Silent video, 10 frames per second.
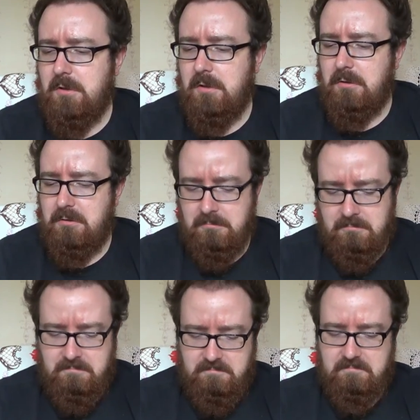I
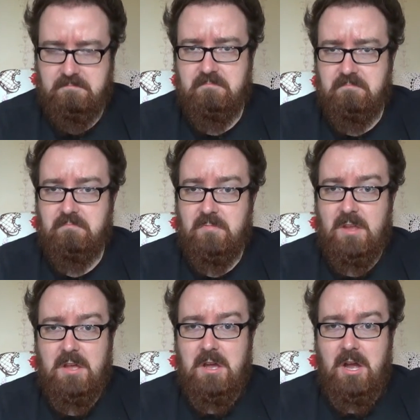
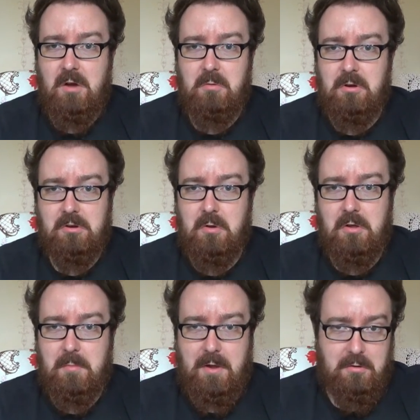won't go
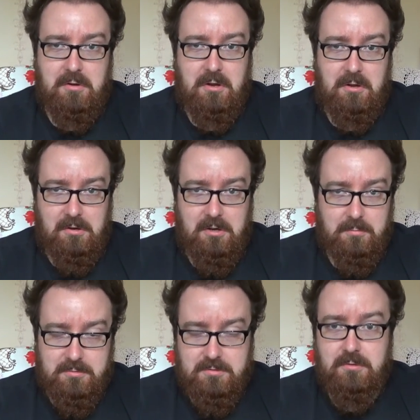on about corn
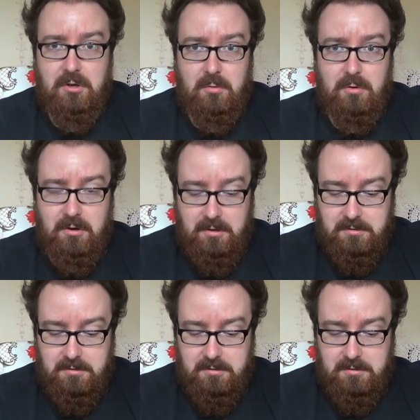cobs, don't worry.